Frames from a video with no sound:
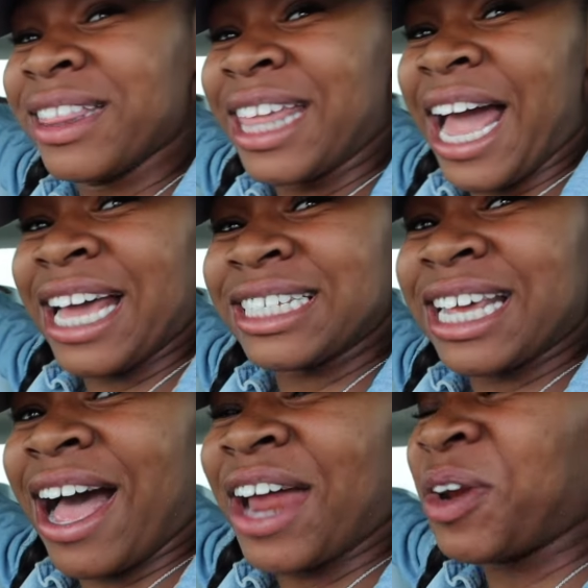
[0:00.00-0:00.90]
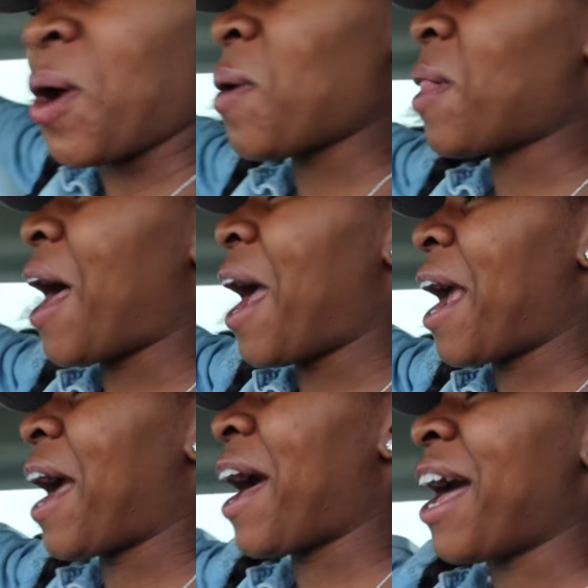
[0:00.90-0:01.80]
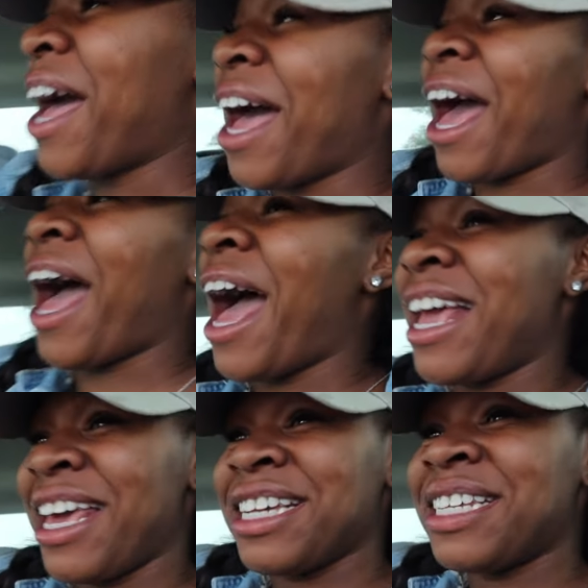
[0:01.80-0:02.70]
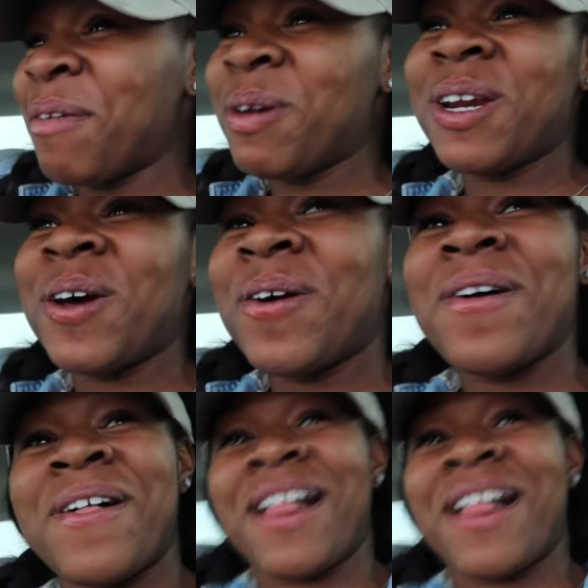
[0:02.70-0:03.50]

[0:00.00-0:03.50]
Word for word: that is how i know like i guess i'm an adult